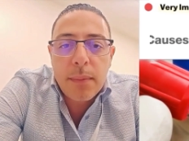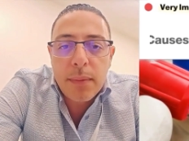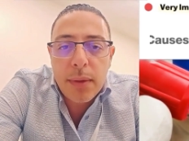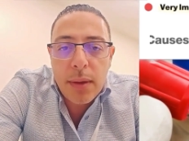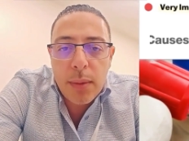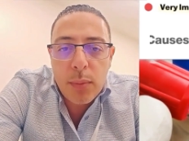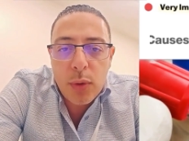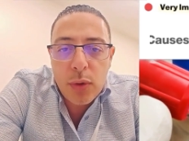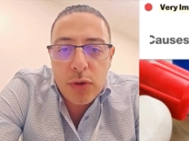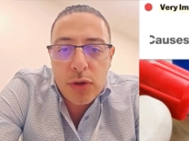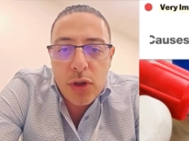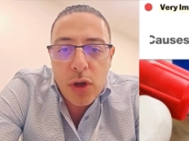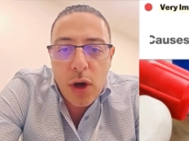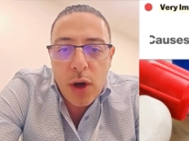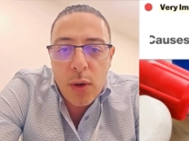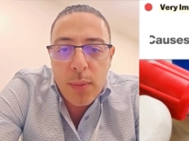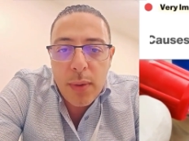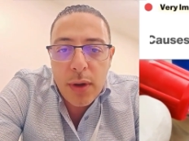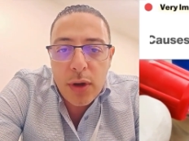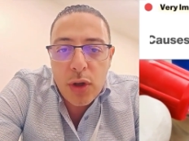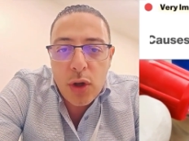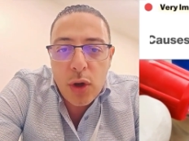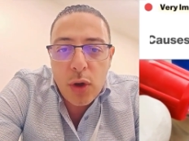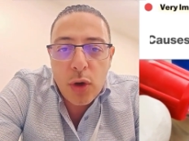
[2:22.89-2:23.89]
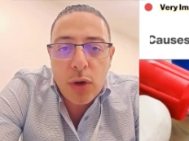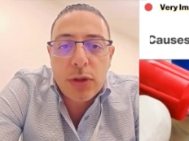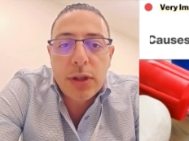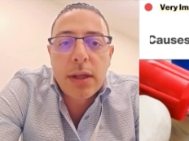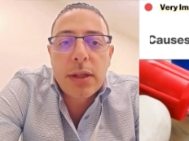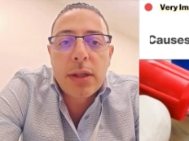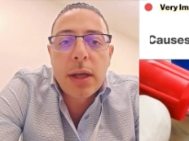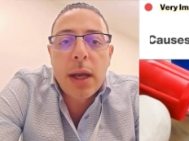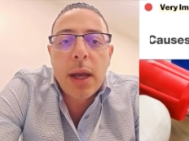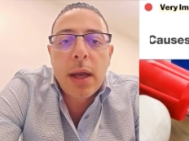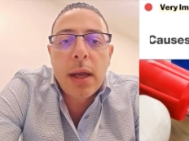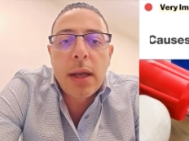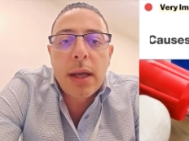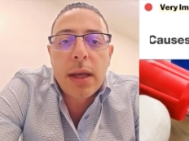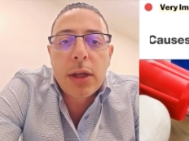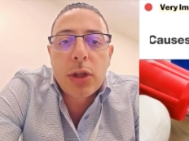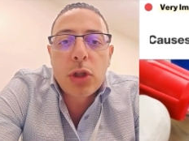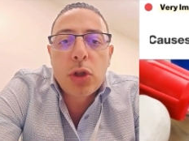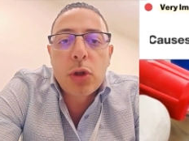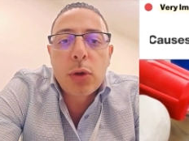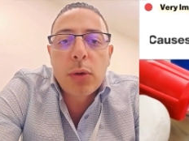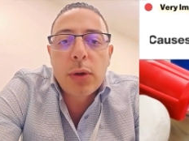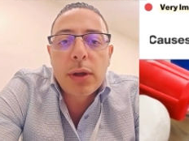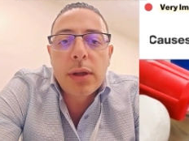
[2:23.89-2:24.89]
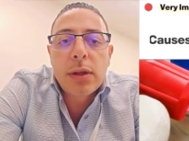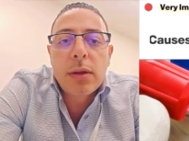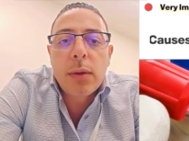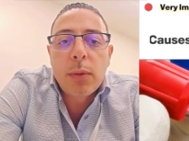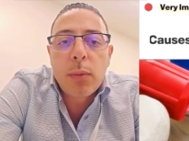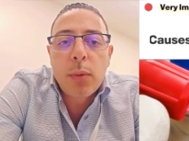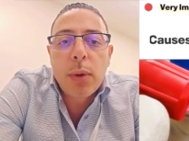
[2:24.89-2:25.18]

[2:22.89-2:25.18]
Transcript: The most common causes are injuries,